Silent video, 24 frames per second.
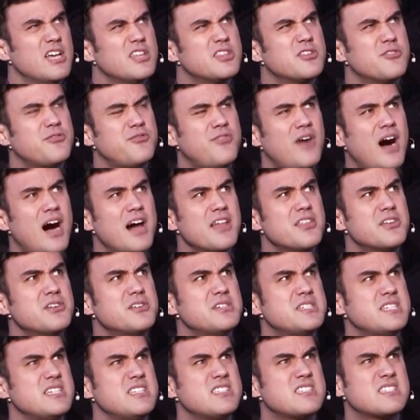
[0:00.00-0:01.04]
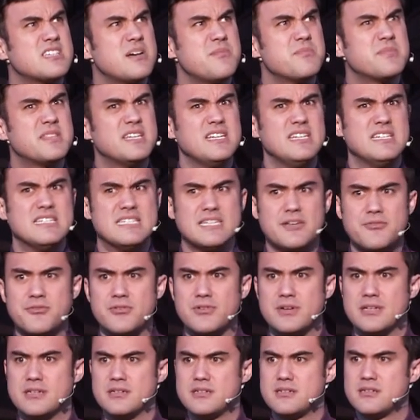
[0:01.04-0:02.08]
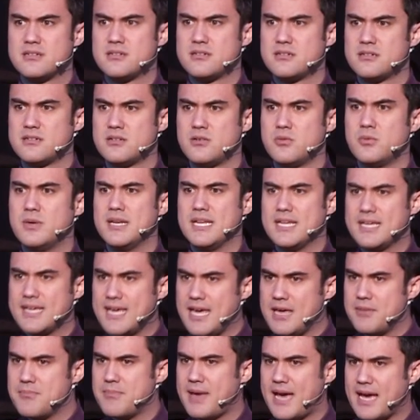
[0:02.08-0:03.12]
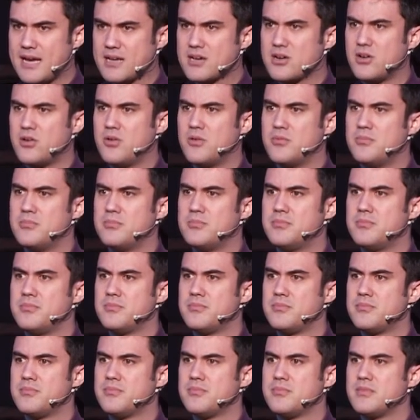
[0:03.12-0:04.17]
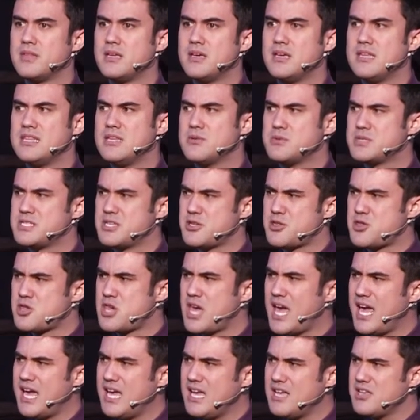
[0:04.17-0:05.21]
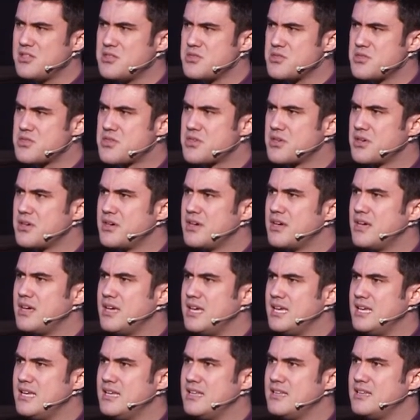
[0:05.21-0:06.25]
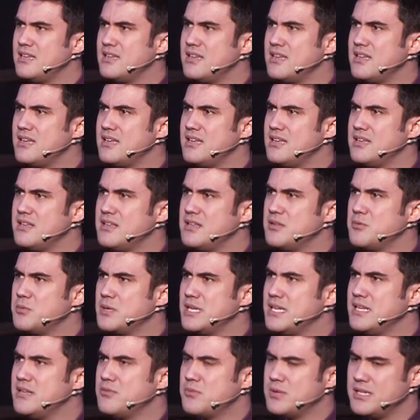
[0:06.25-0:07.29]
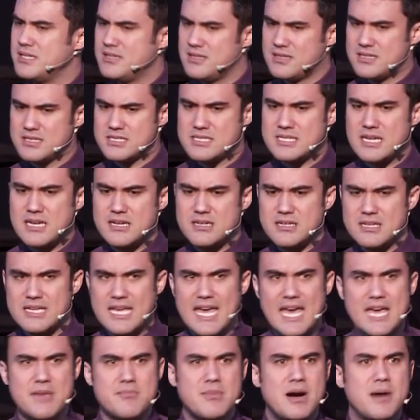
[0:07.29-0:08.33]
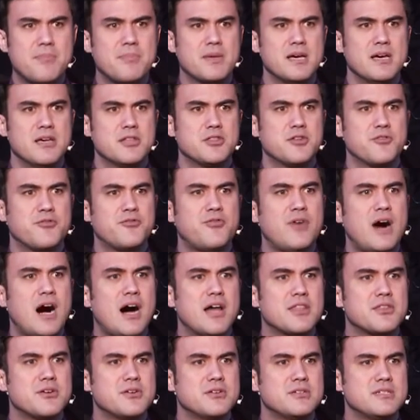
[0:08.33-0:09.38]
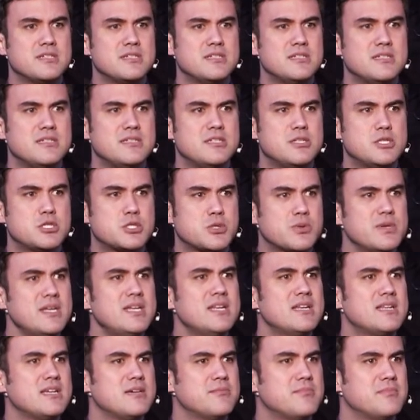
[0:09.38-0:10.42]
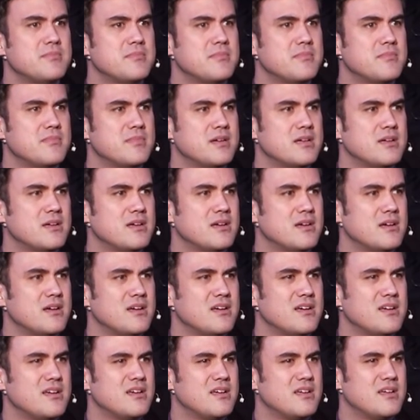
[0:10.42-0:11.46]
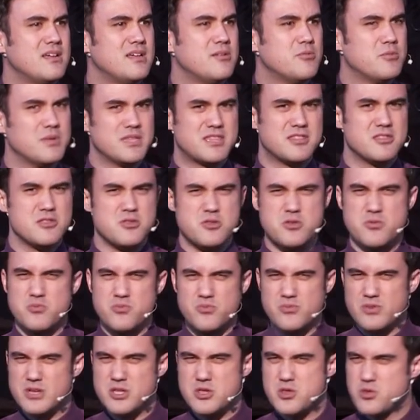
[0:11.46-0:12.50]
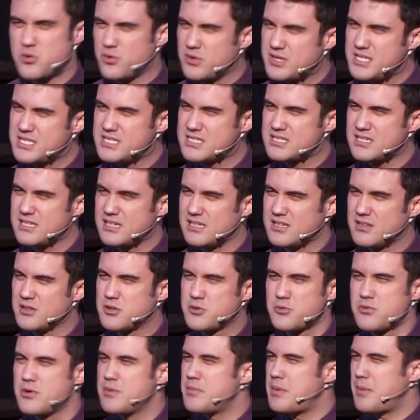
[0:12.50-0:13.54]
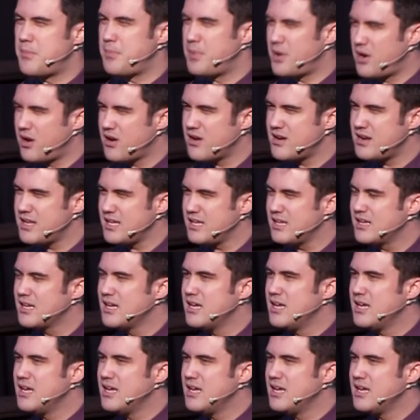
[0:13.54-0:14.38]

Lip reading: The father did something different. When he came back home, there was a change when the son came up, the father treated him with rejoicing, threw him a party.